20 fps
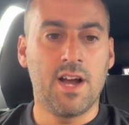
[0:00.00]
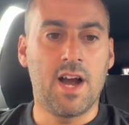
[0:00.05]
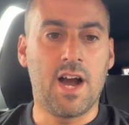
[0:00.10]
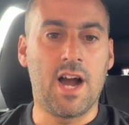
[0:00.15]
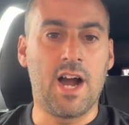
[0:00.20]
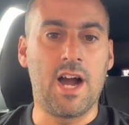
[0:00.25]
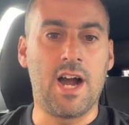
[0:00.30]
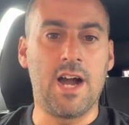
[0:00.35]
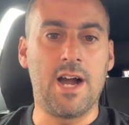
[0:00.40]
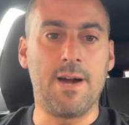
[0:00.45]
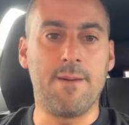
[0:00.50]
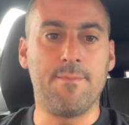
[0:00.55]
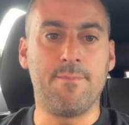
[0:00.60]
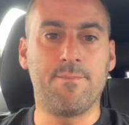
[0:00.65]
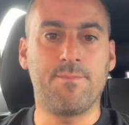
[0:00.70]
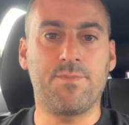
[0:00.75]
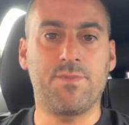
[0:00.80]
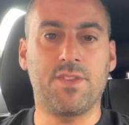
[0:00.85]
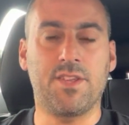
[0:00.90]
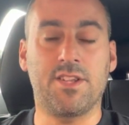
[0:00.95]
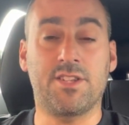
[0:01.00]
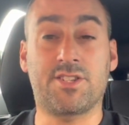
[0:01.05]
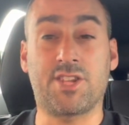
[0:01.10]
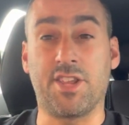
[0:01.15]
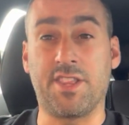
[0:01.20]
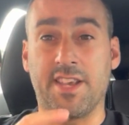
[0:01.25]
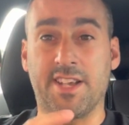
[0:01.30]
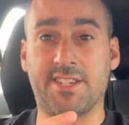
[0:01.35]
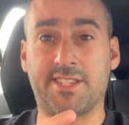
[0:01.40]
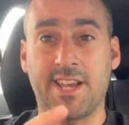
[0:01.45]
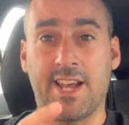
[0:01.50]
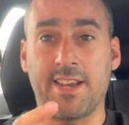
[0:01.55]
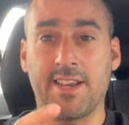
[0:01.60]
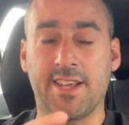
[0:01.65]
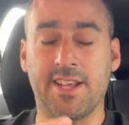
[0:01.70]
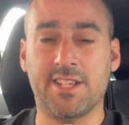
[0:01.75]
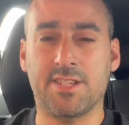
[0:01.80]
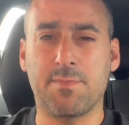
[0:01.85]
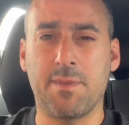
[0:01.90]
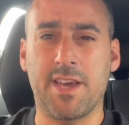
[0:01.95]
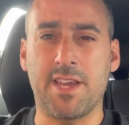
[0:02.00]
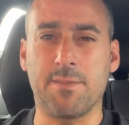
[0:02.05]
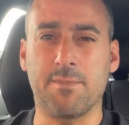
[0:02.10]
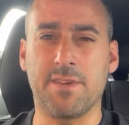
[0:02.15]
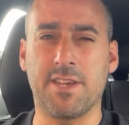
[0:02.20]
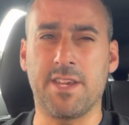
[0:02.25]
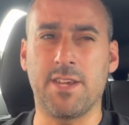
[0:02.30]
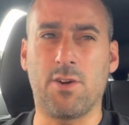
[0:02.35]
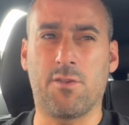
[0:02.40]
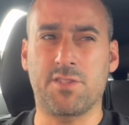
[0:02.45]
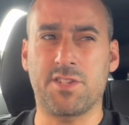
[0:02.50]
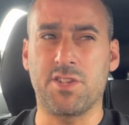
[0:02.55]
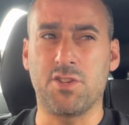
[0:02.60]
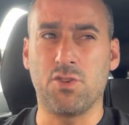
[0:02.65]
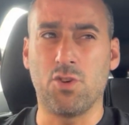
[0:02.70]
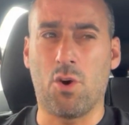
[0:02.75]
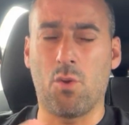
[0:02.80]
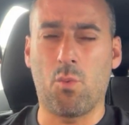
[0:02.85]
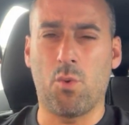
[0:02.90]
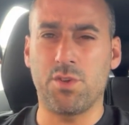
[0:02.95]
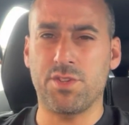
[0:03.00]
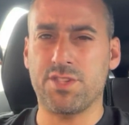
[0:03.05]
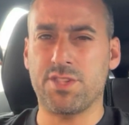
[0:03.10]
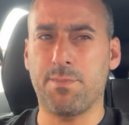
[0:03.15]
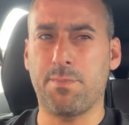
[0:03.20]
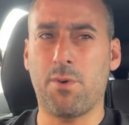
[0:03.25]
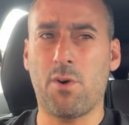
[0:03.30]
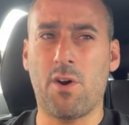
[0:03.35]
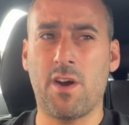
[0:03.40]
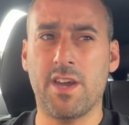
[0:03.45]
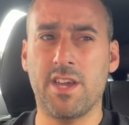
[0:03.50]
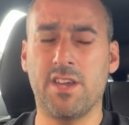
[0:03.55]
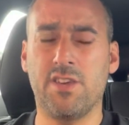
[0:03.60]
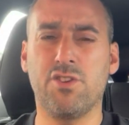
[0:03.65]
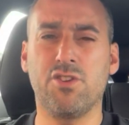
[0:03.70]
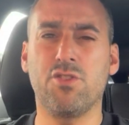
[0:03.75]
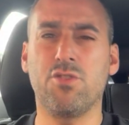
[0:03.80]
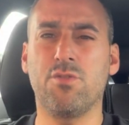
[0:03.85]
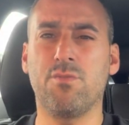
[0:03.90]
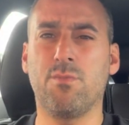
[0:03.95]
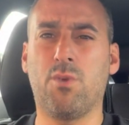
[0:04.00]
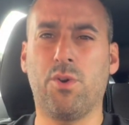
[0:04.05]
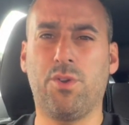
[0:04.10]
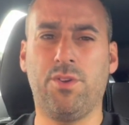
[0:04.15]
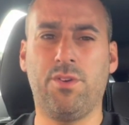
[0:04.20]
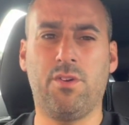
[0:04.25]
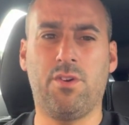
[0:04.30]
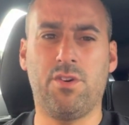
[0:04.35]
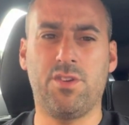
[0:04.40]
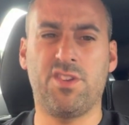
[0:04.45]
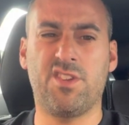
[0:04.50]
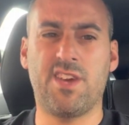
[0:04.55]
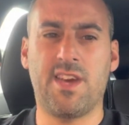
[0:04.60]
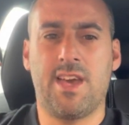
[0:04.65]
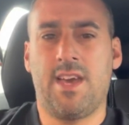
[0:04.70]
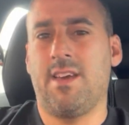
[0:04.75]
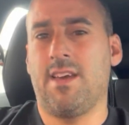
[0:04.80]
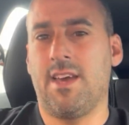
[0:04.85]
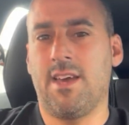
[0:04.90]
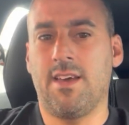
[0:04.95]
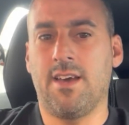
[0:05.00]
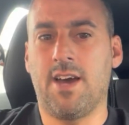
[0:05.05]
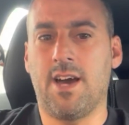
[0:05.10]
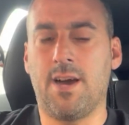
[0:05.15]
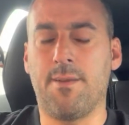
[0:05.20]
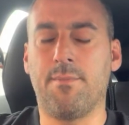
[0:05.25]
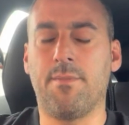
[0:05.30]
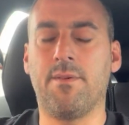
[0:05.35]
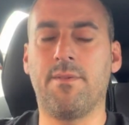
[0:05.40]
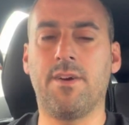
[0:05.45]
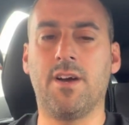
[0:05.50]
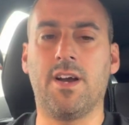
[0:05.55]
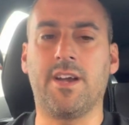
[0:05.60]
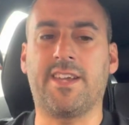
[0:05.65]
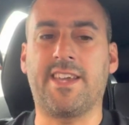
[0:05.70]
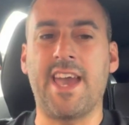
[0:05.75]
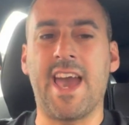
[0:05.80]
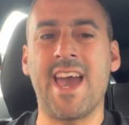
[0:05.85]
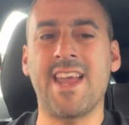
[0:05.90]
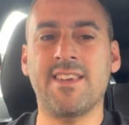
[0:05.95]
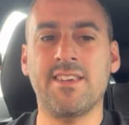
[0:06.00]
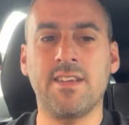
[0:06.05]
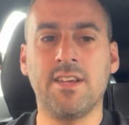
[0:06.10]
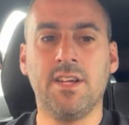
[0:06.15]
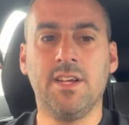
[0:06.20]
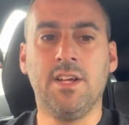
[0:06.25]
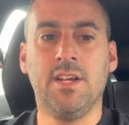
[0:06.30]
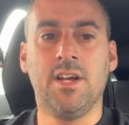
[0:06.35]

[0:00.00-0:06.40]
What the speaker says: to the extent it's made me obviously not want to buy a new modern Honda again.